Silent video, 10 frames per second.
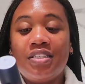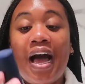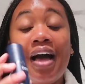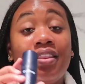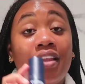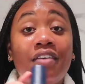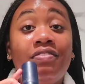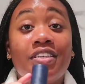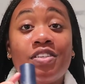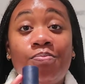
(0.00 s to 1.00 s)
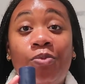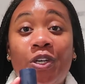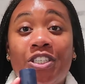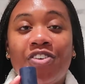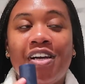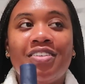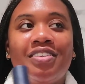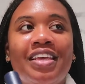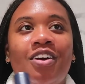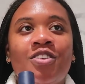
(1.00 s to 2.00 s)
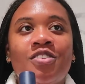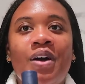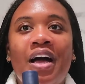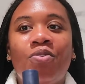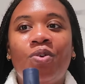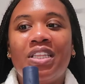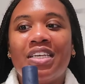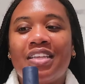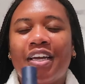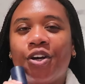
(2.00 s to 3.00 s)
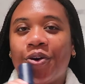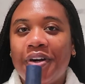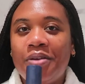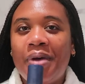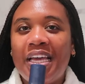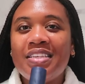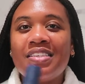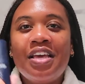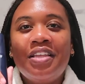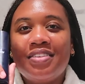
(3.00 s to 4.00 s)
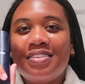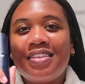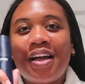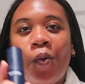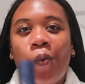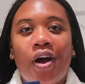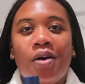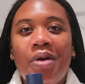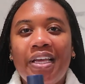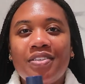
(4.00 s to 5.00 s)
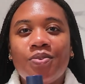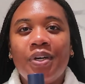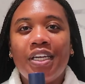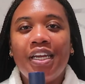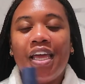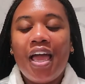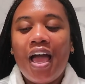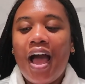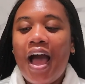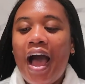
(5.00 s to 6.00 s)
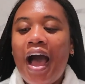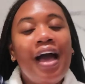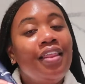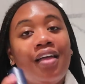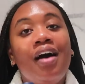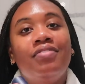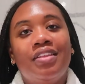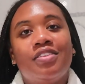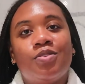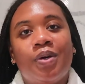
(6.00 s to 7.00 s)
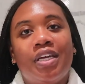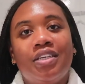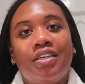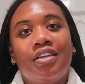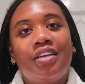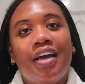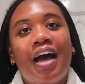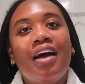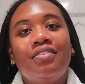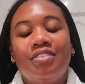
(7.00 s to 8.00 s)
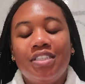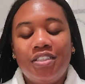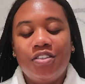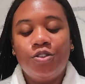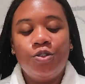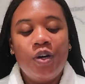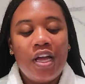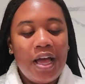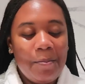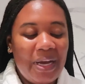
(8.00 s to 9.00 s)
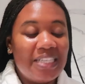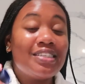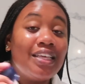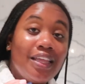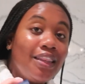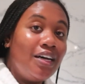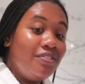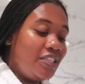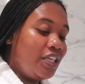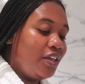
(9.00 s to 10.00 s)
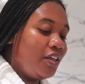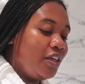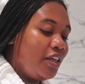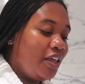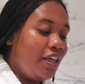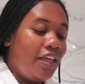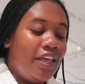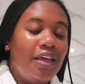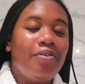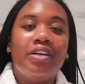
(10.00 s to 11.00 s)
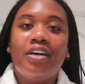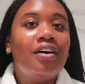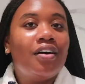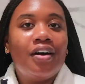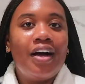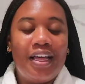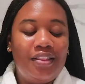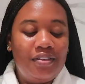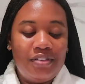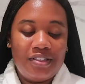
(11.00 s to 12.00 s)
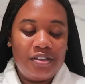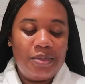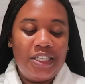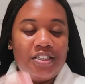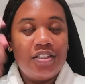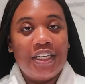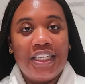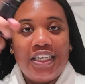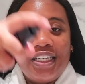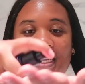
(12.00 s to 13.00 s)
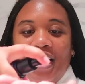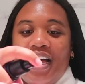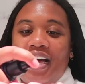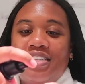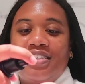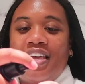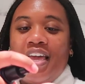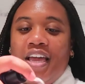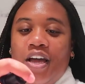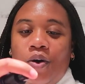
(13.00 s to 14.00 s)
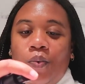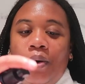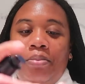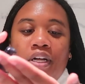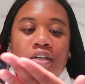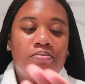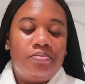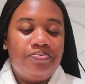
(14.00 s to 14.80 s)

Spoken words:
I love this moisturizer. They also have one that's like a cream base. This is like a water-based one. I love this one. I really do. My skin loves it. Oh, I love it so much. So again, I just take 1 pump